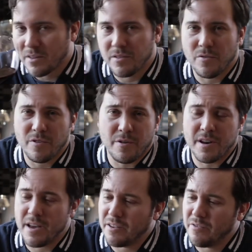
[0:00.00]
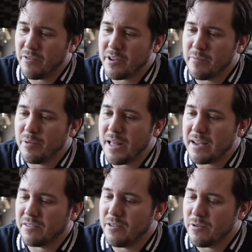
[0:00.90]
So very nice, very
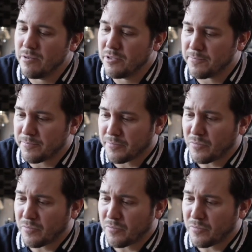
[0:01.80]
complex nose.